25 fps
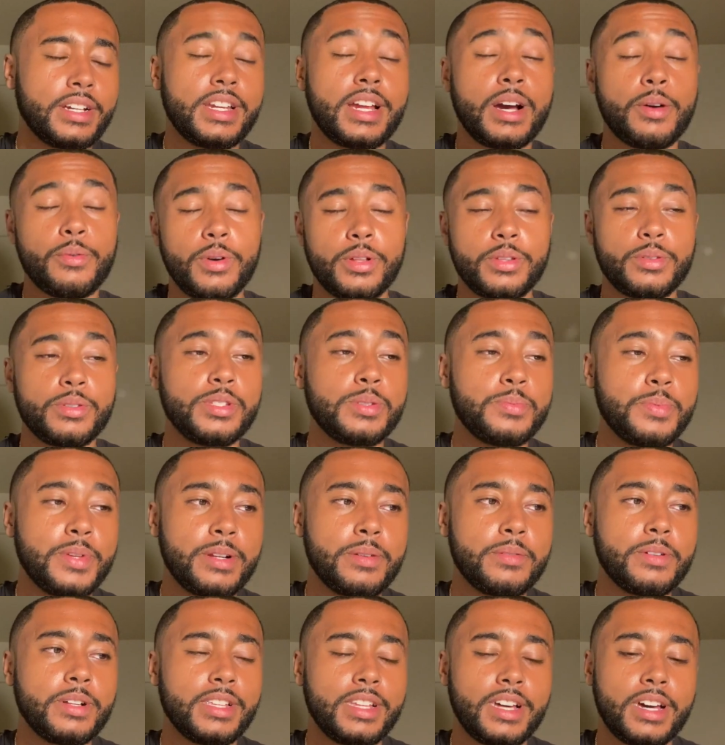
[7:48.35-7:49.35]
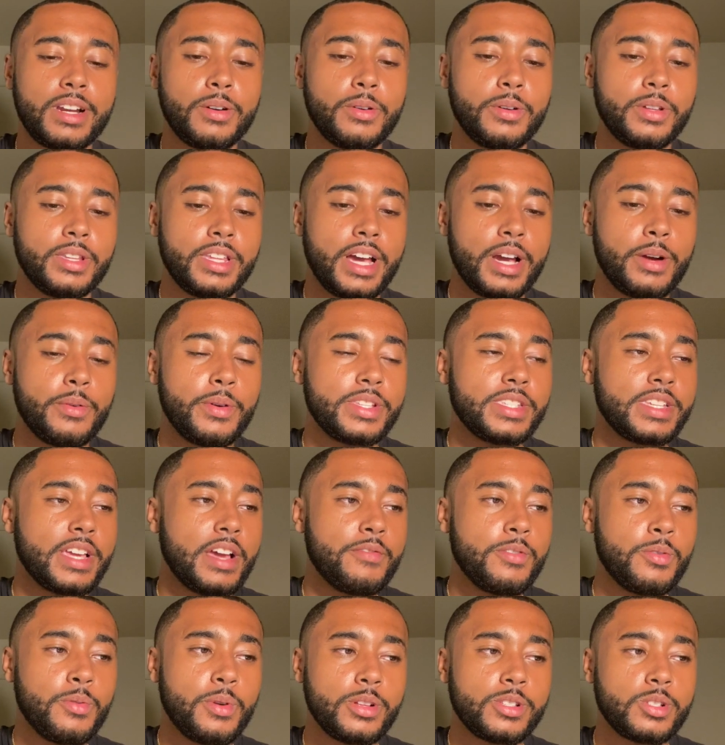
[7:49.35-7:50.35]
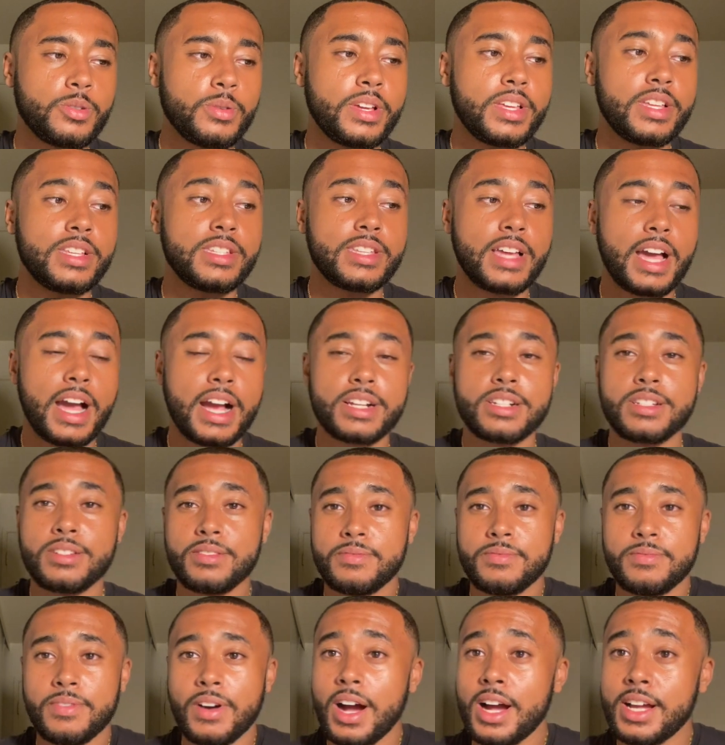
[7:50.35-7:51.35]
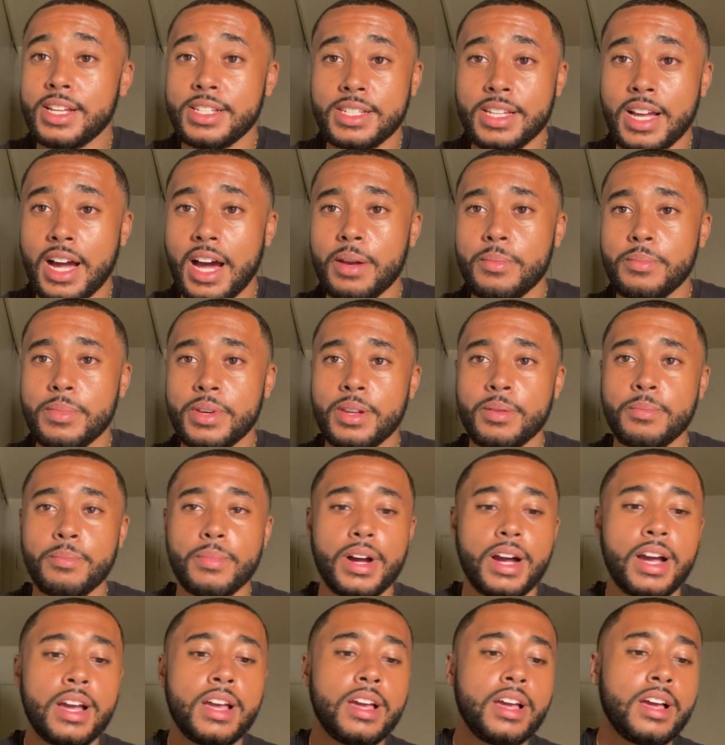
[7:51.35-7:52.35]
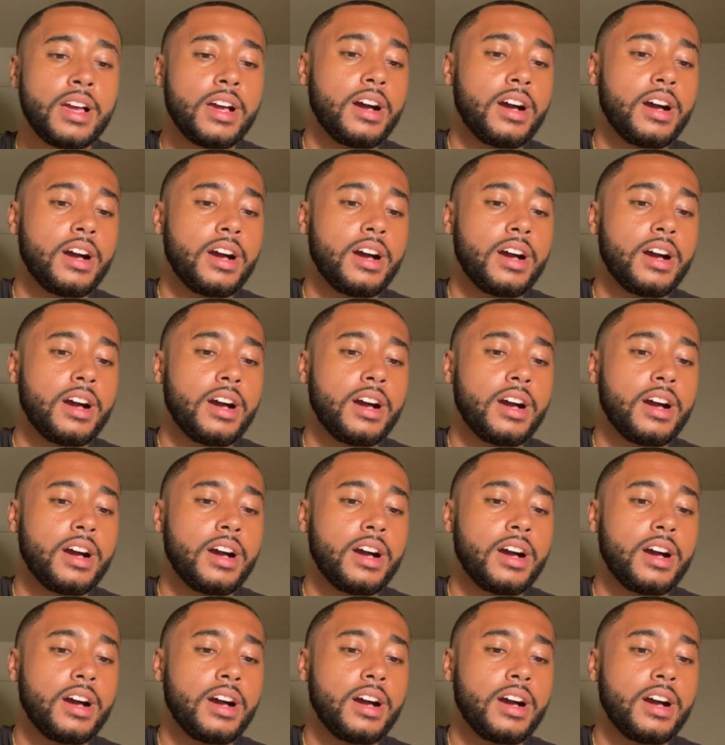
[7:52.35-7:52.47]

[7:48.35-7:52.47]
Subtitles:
Not welterweight. He's been a lot of lightweights. Every welterweight he's actually fought, he's gotten beaten by.